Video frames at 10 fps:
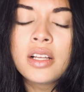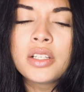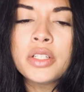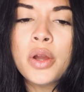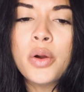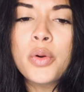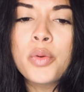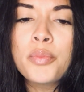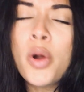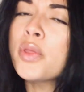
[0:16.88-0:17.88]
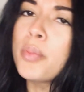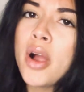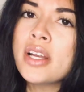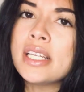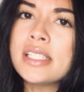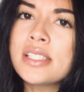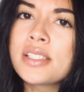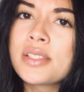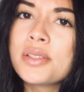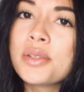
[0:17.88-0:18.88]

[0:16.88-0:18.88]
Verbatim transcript: you know, both parties,